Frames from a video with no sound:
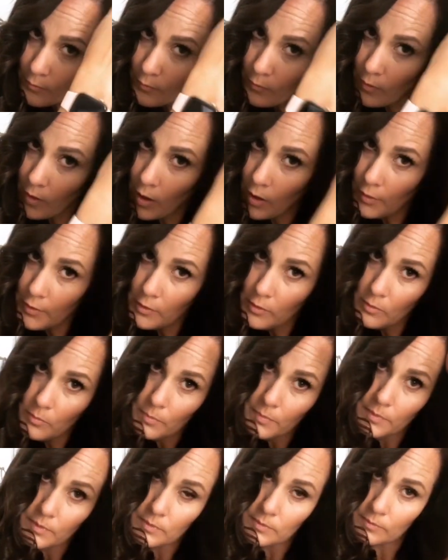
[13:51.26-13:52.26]

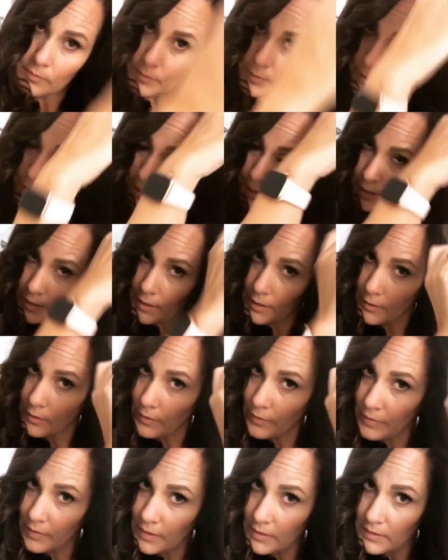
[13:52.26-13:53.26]
volume right here
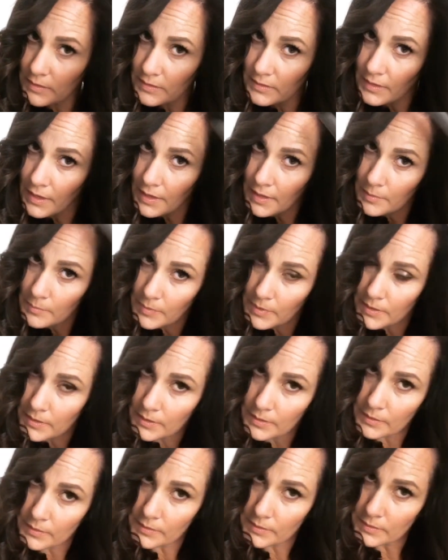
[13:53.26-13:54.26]
on this side
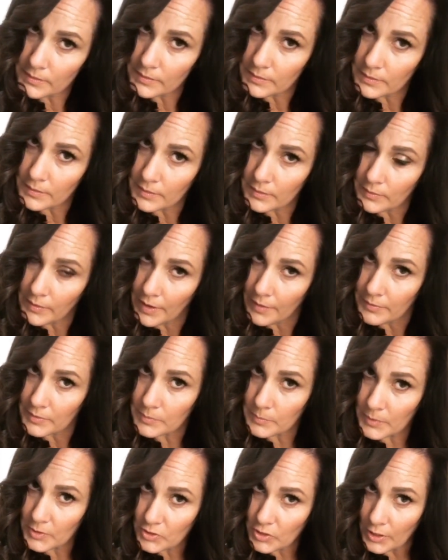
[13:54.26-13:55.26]
because I don't have
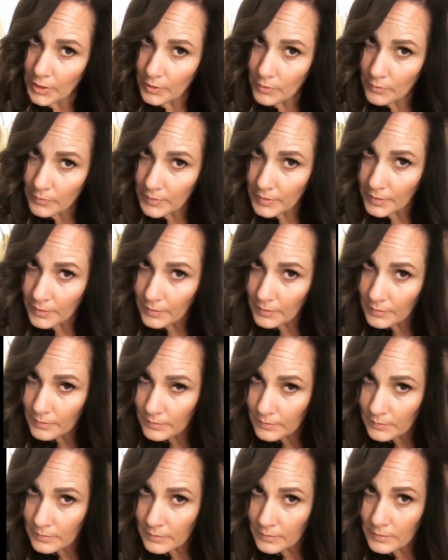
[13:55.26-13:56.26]
as much hair over there.
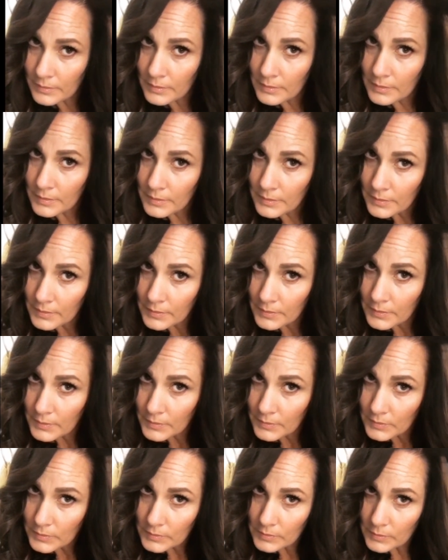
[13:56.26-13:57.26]

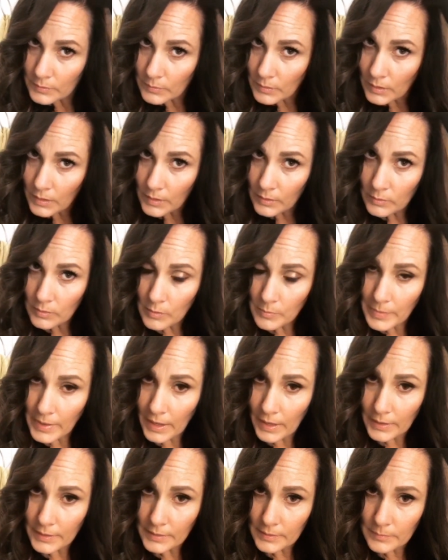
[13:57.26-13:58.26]
So I'll go
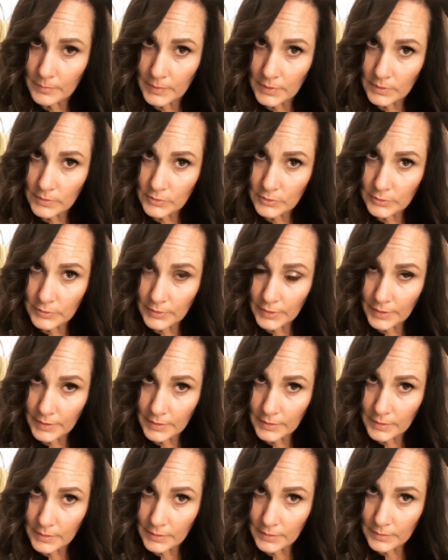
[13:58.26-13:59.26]
back and make sure
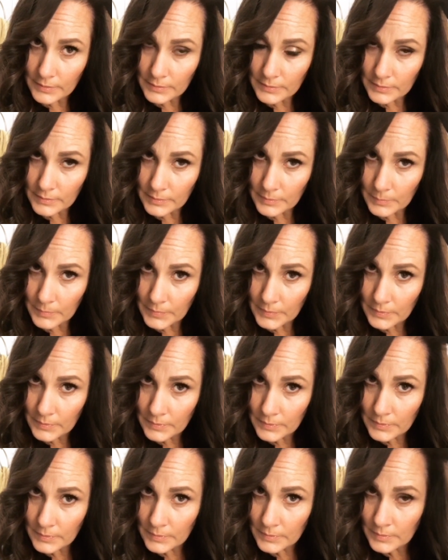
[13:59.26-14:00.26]
I get some
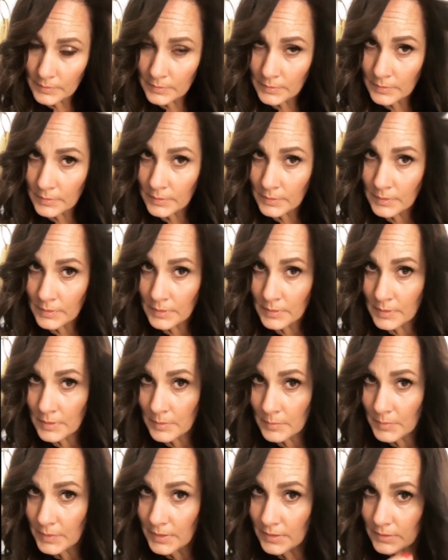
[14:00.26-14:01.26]

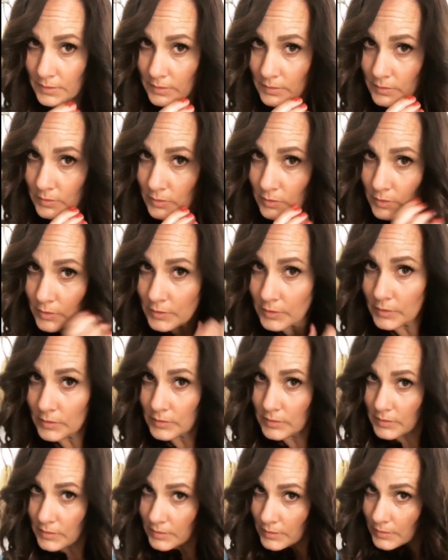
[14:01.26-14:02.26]
pieces
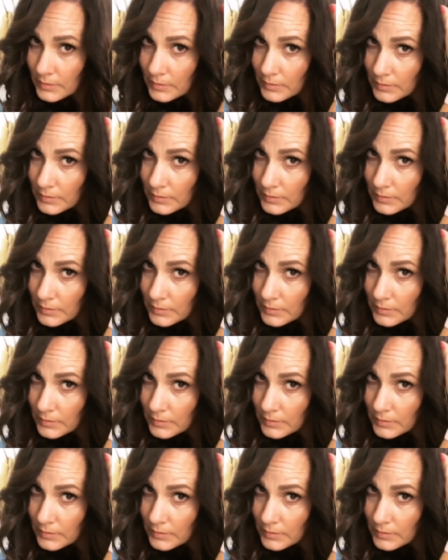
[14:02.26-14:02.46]
curled to